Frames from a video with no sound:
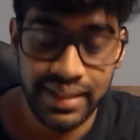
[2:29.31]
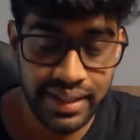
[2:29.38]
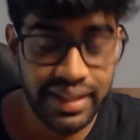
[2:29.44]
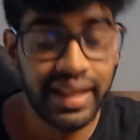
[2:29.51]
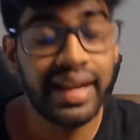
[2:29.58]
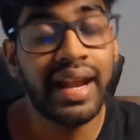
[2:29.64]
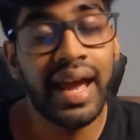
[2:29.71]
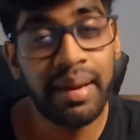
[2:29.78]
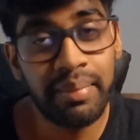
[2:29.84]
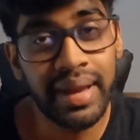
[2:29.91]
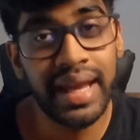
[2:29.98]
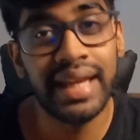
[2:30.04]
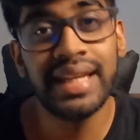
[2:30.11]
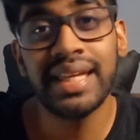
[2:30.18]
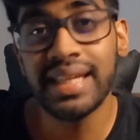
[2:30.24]
that I
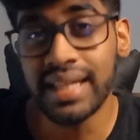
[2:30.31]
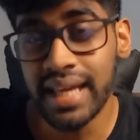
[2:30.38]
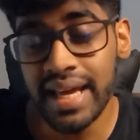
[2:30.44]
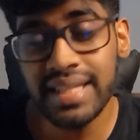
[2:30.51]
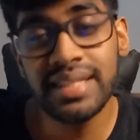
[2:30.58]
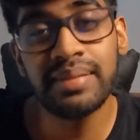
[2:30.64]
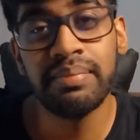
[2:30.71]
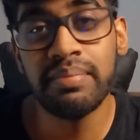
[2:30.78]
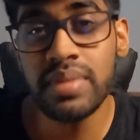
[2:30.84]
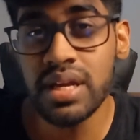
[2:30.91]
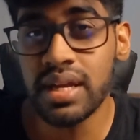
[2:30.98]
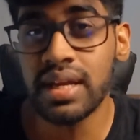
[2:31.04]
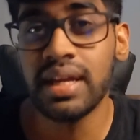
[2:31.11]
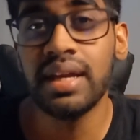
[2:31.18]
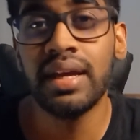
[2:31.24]
made, yes,
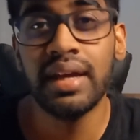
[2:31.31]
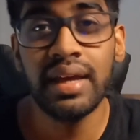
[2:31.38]
me,